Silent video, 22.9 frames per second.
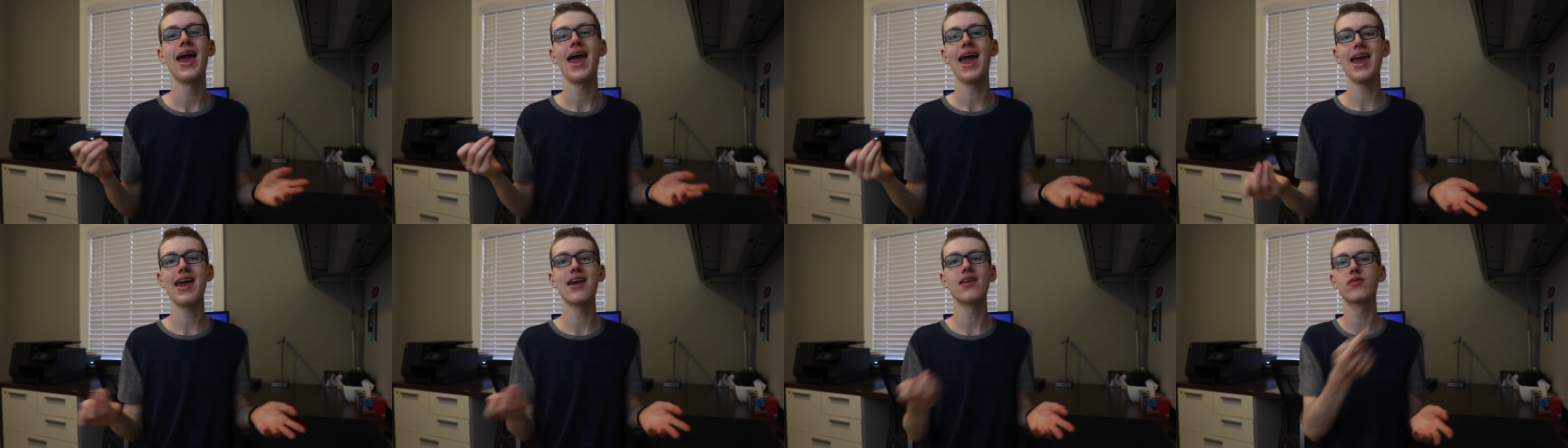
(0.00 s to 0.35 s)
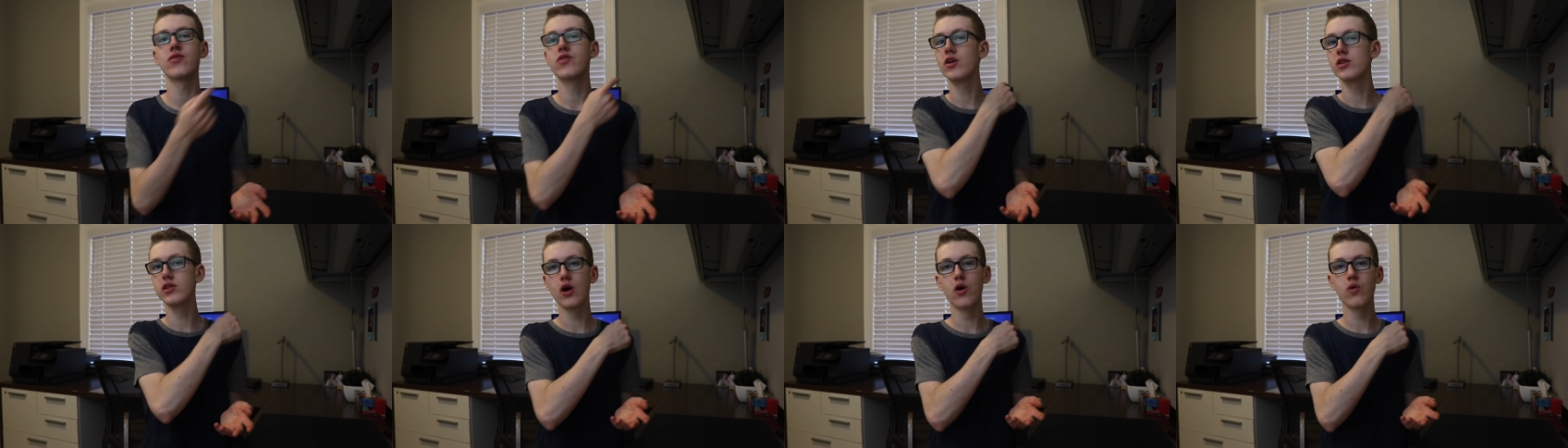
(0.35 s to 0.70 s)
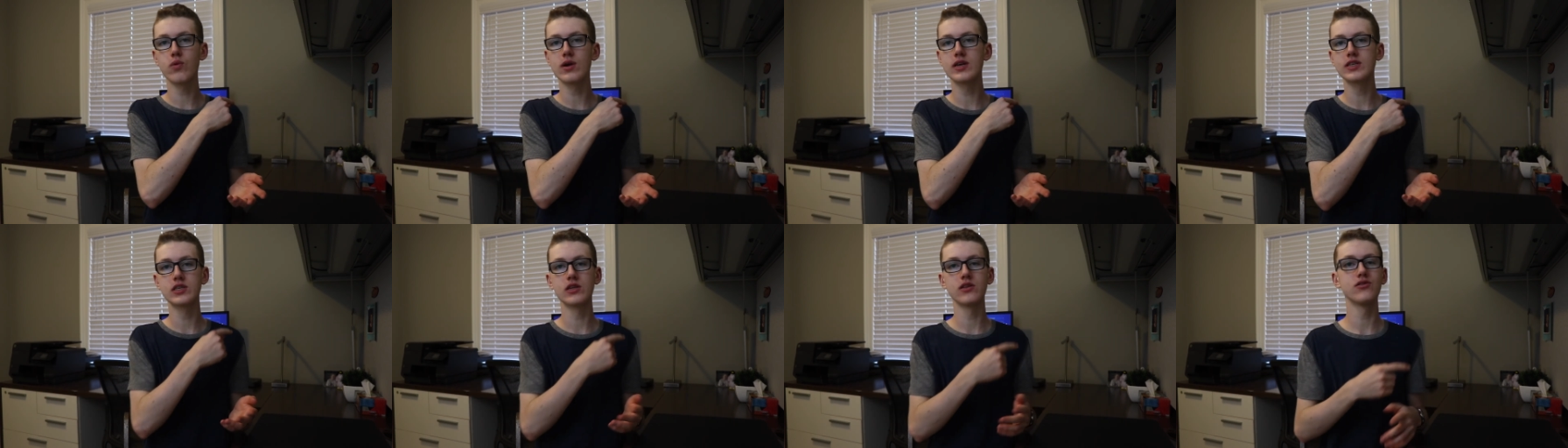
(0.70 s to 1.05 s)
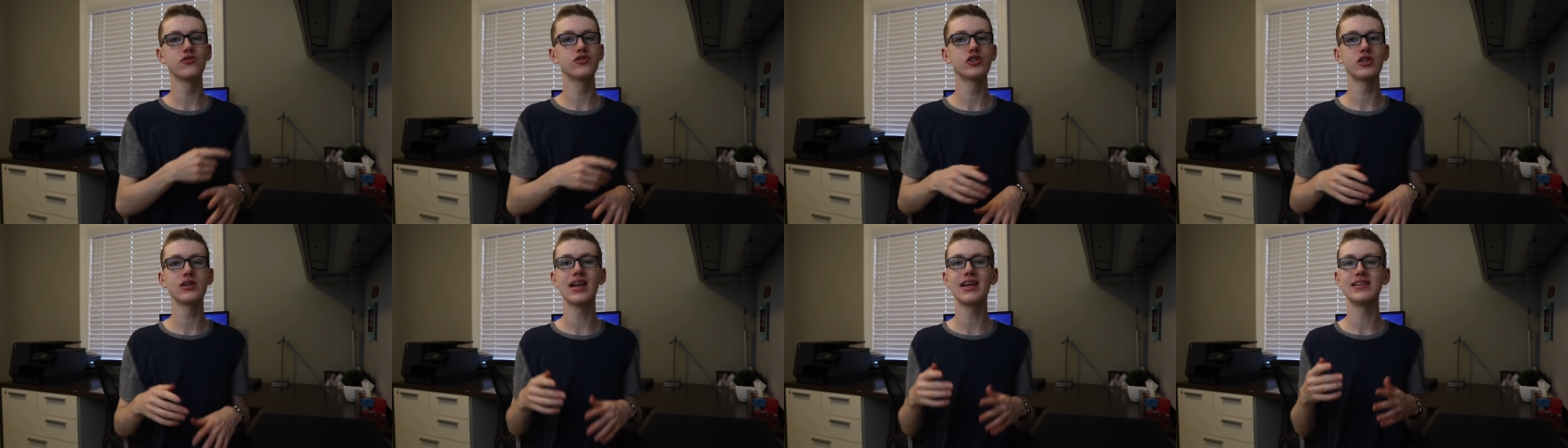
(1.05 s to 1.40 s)
and the low
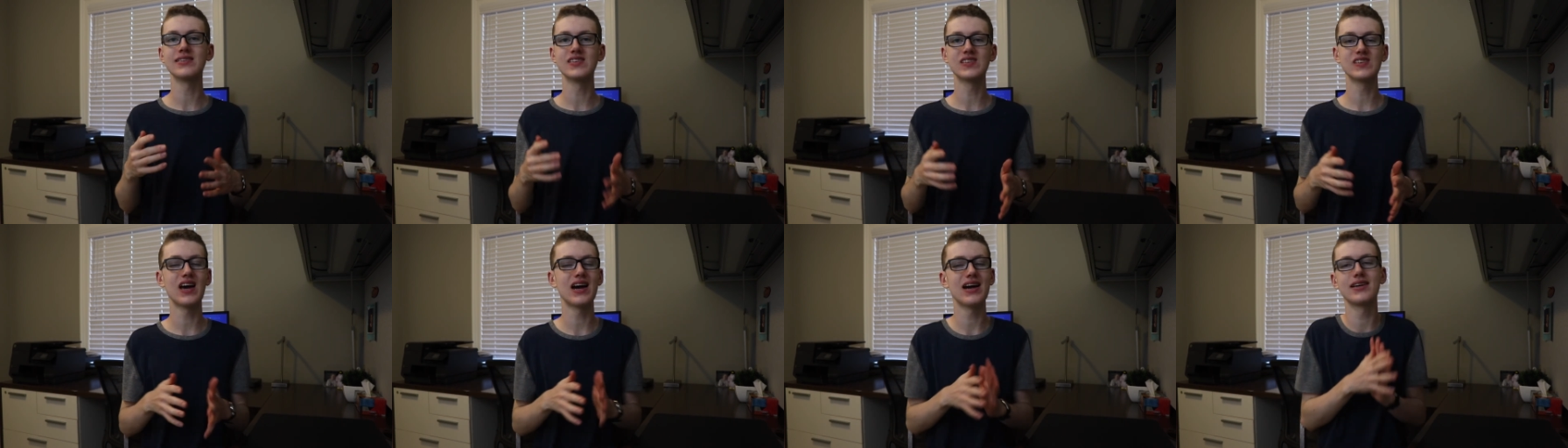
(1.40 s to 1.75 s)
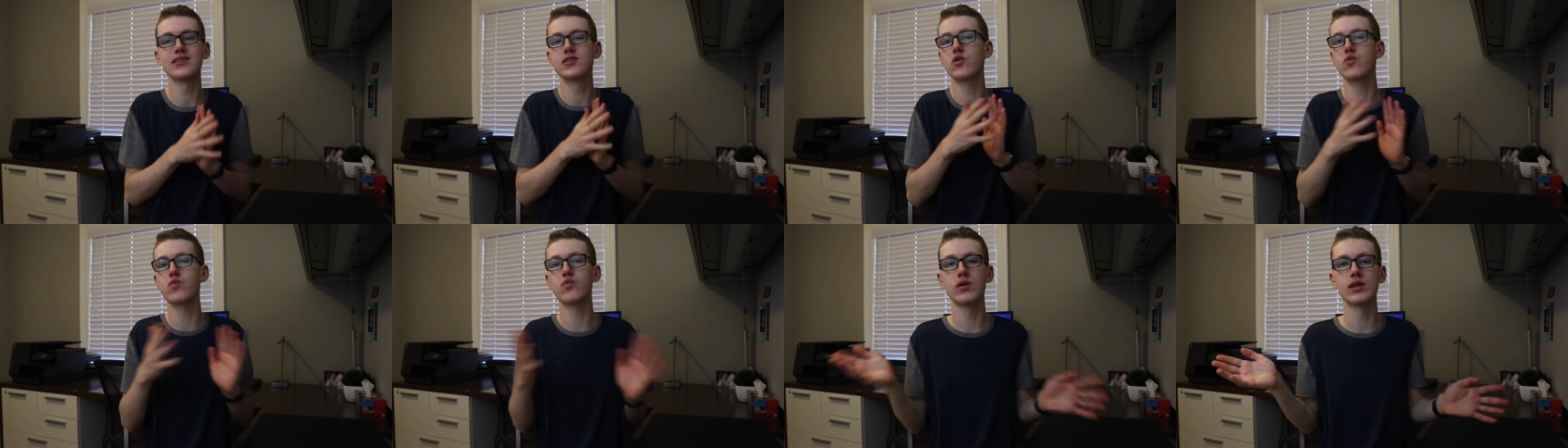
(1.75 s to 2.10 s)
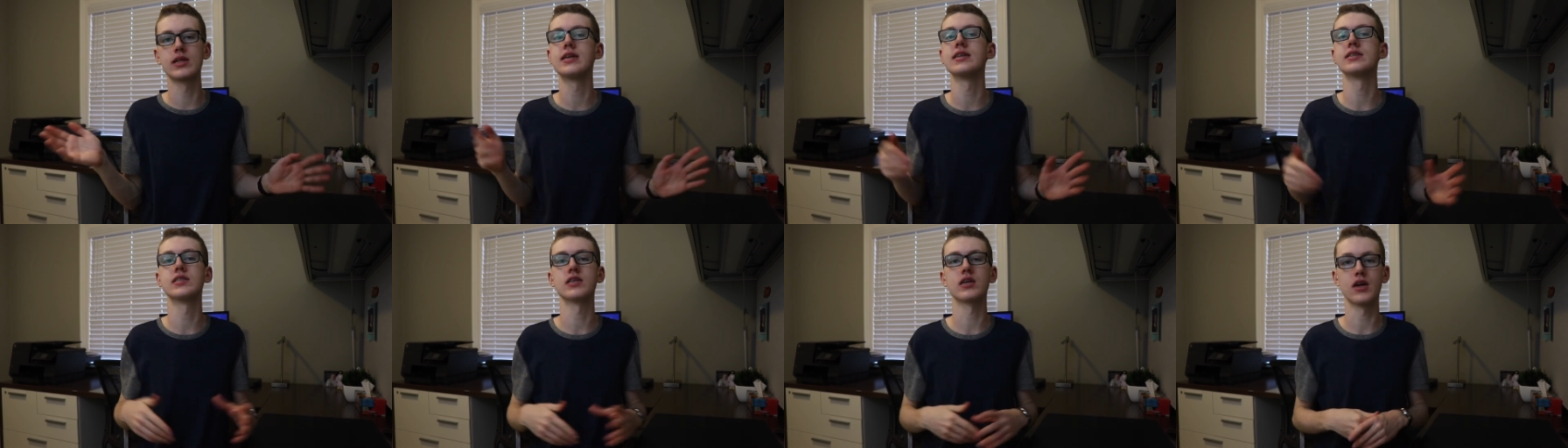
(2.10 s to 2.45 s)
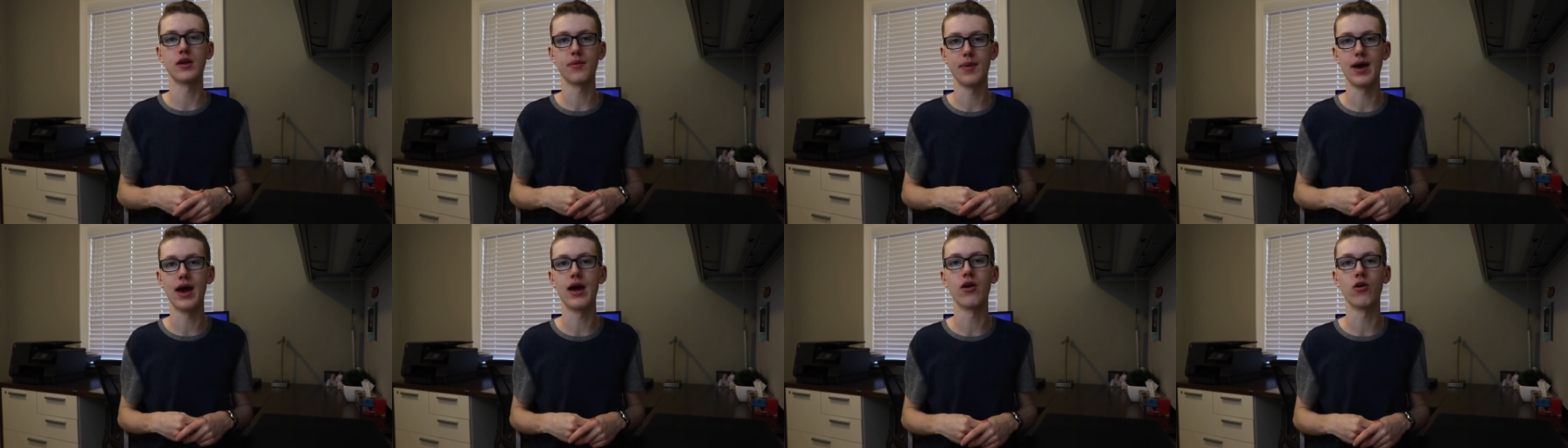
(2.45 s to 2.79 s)
resolution and size really isn't gonna
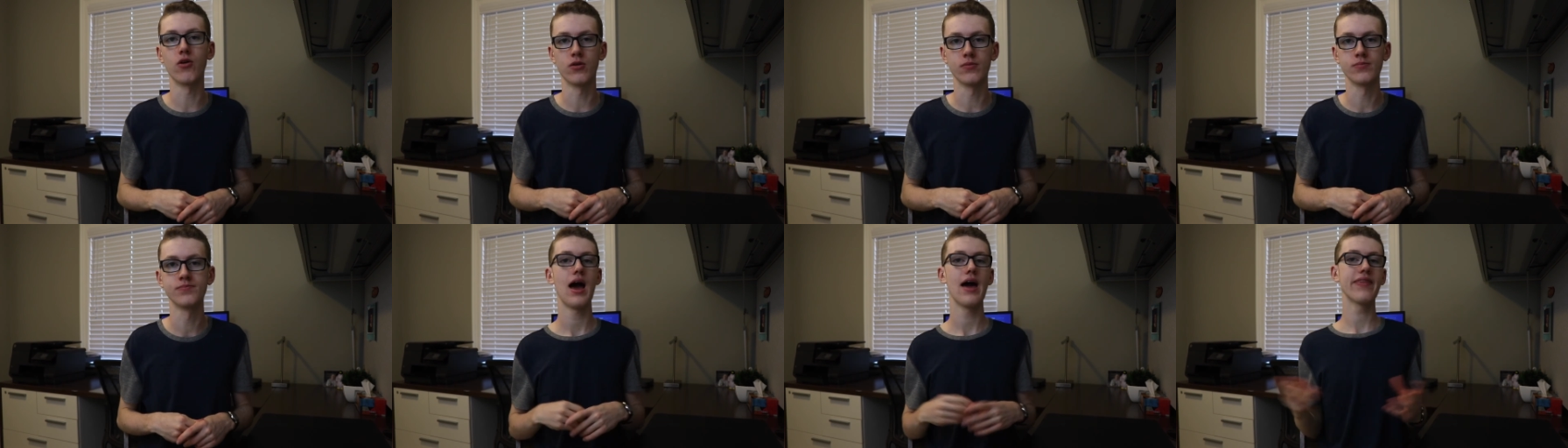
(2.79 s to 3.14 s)
matter.